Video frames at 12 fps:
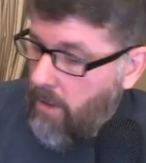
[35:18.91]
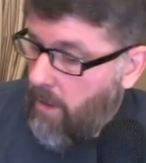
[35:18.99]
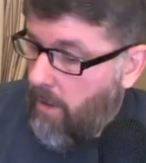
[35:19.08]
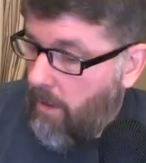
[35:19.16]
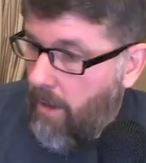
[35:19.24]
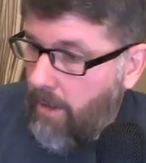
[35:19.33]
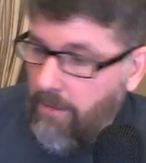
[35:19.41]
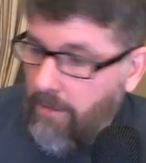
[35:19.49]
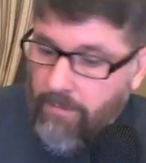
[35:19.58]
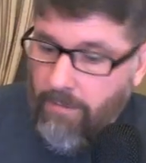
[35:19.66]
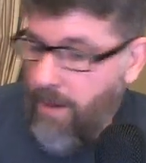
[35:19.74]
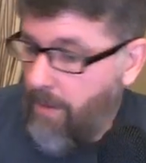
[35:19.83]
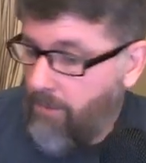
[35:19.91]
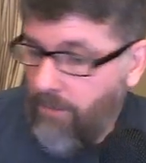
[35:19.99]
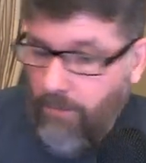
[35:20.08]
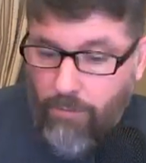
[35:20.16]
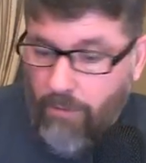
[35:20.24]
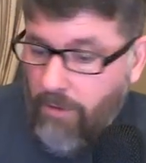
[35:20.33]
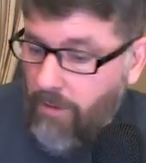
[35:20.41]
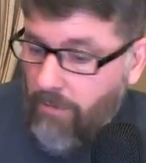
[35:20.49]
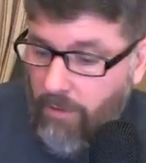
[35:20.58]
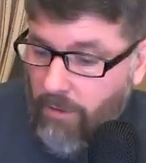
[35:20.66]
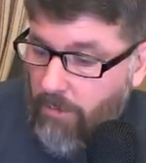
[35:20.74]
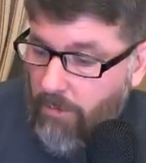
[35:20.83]
And I can absolutely
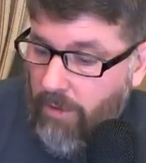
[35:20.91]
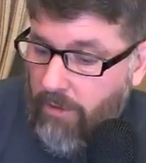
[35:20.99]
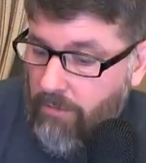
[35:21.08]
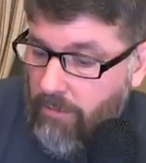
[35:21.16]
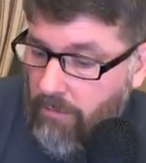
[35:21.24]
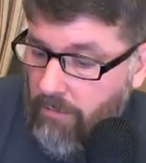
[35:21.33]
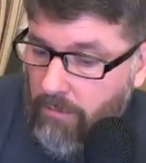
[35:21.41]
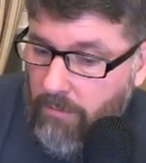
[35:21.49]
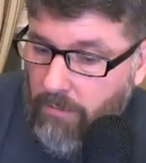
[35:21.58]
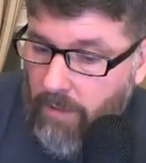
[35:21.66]
give you a comparison,